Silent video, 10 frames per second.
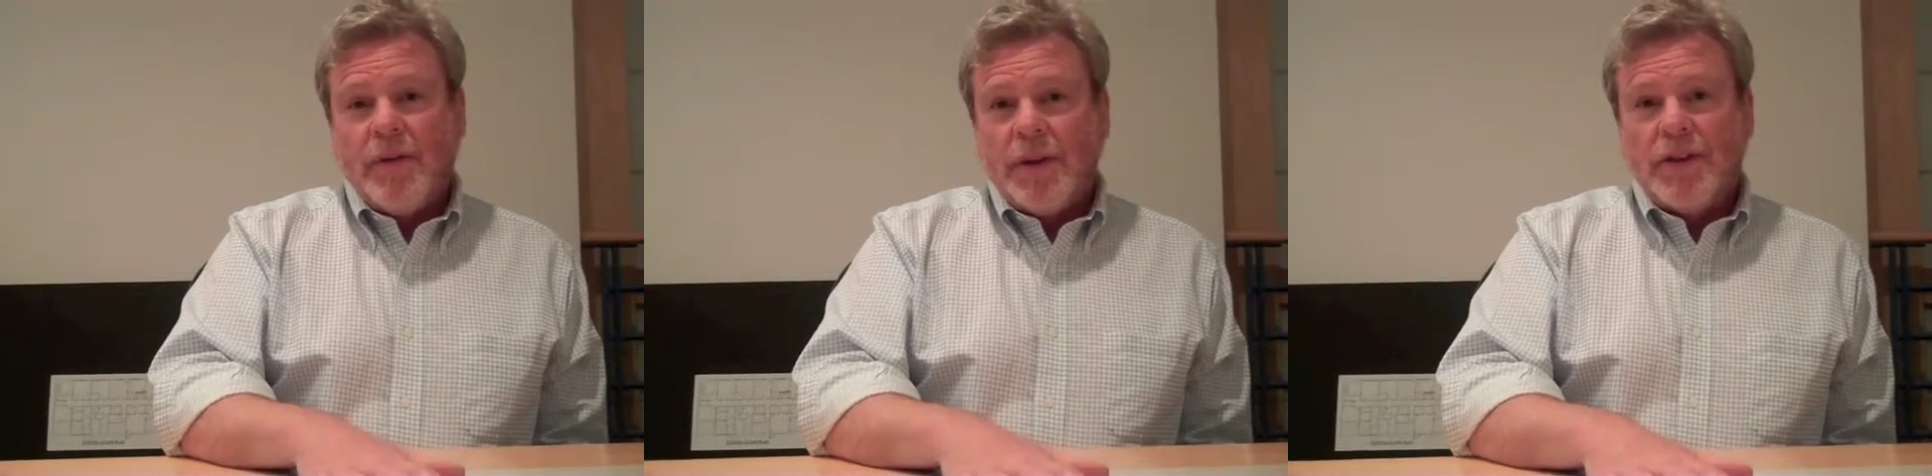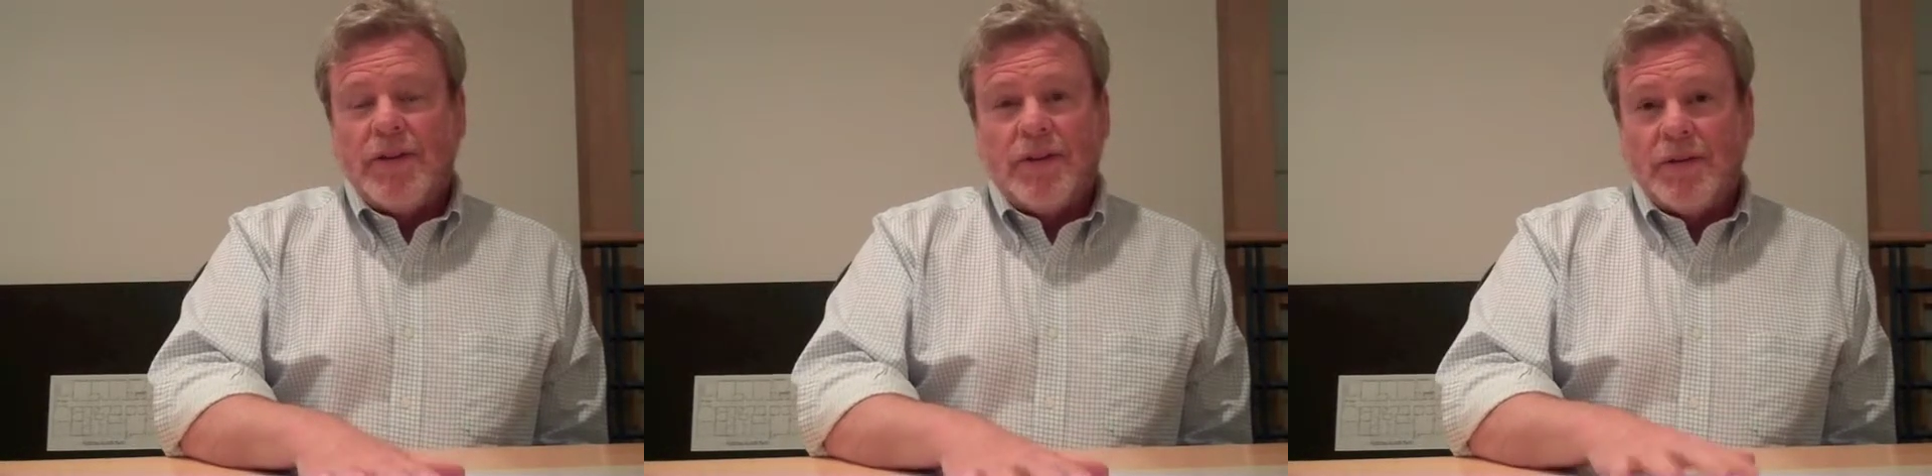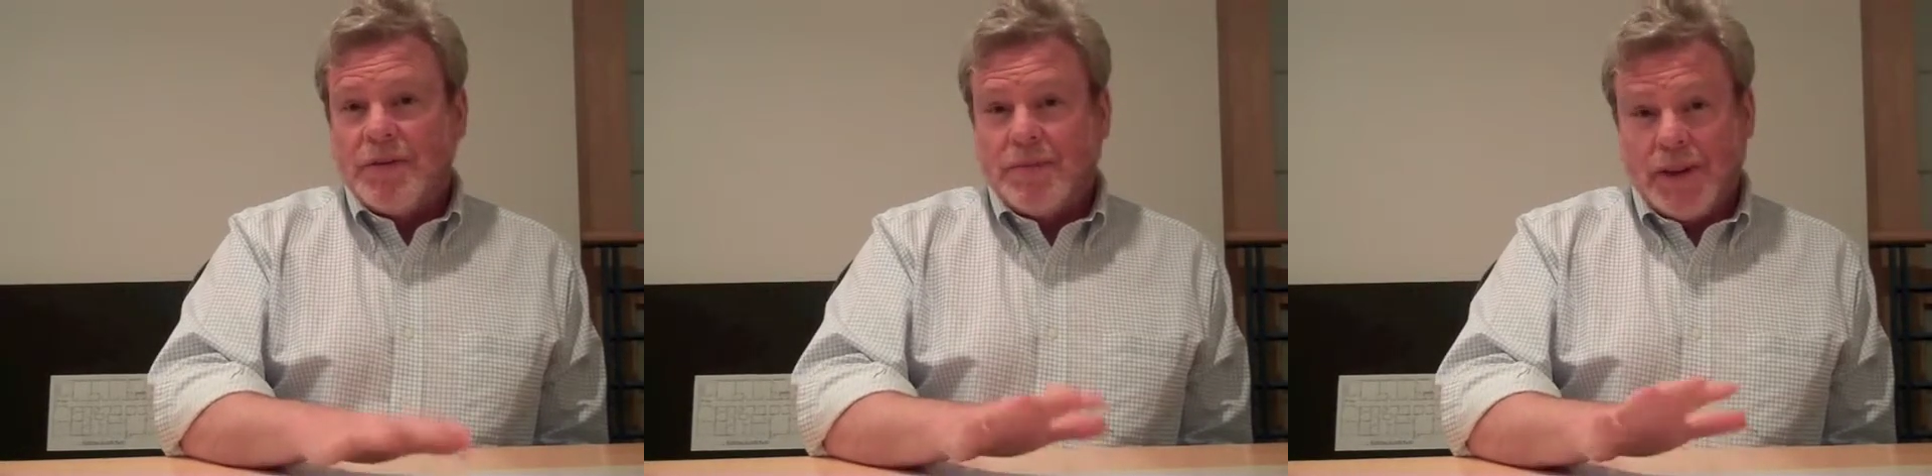with us in
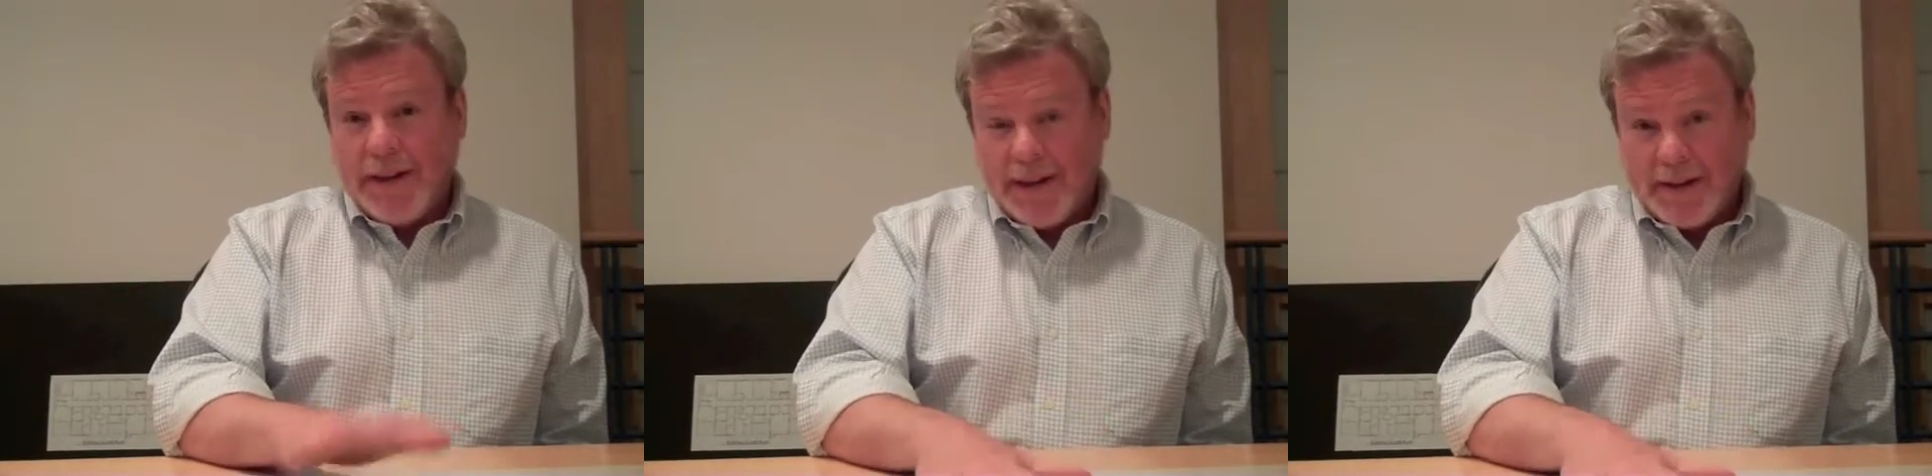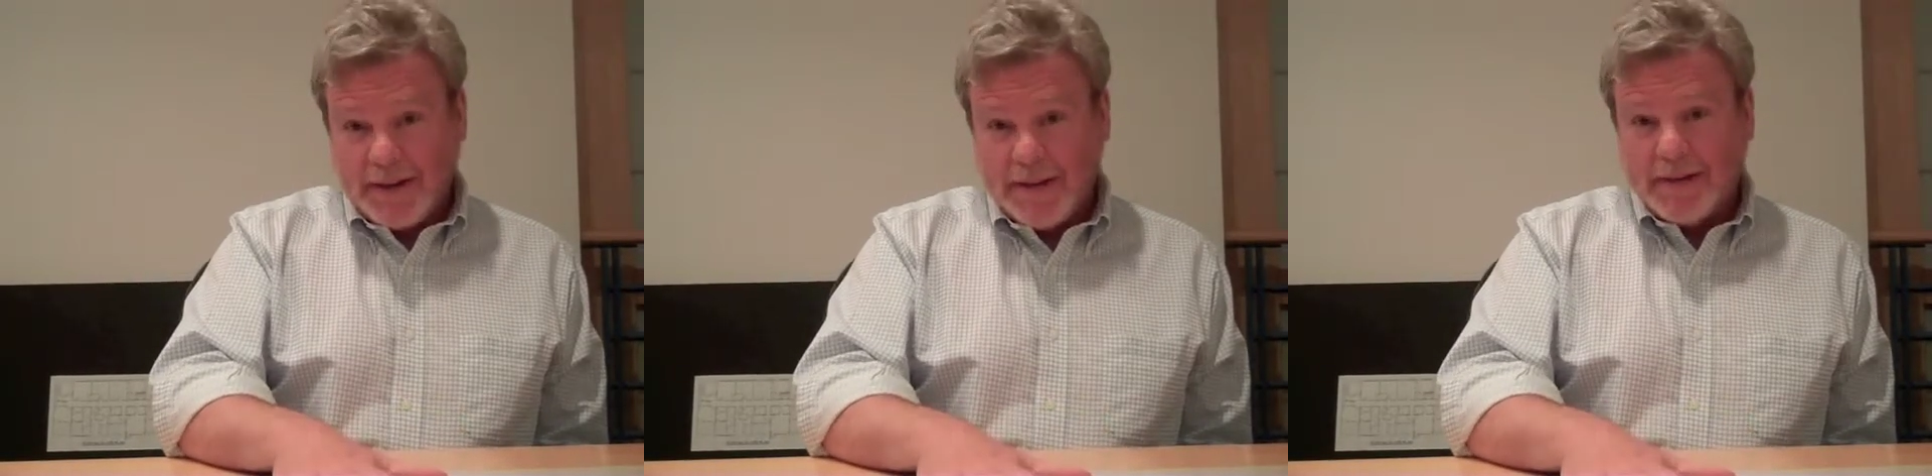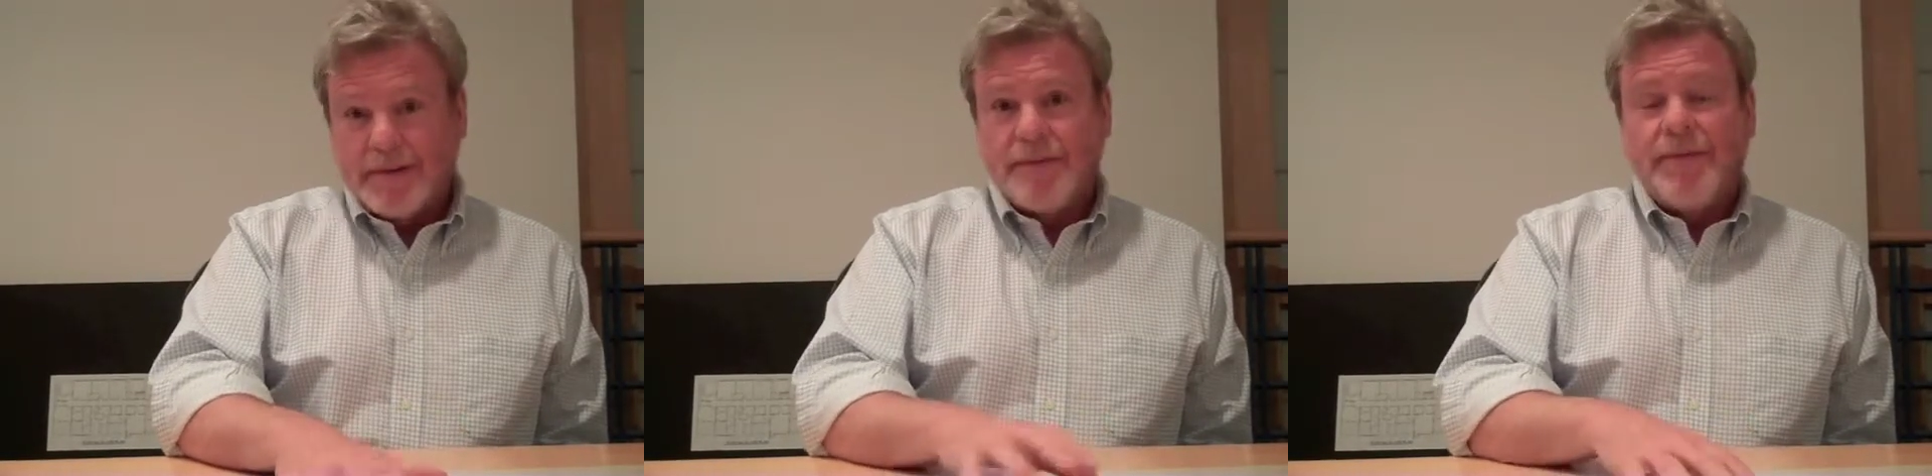terms of planning
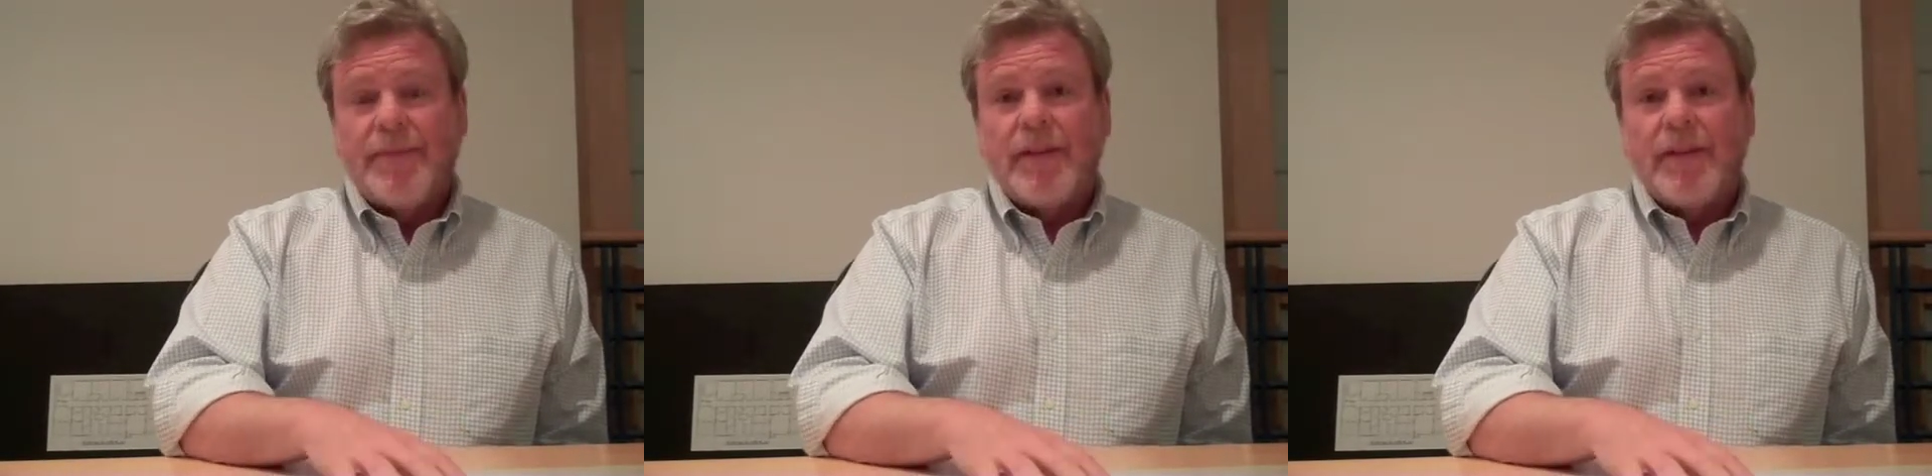things.